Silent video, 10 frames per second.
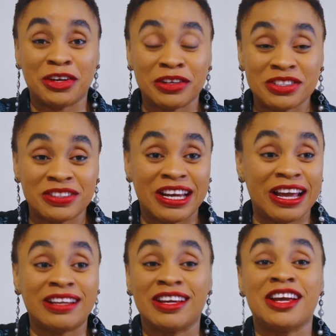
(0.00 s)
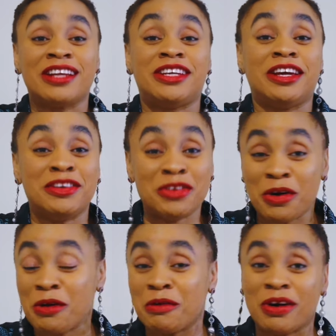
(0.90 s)
country, like, they
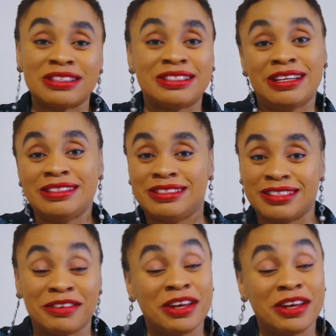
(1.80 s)
know what they deserve.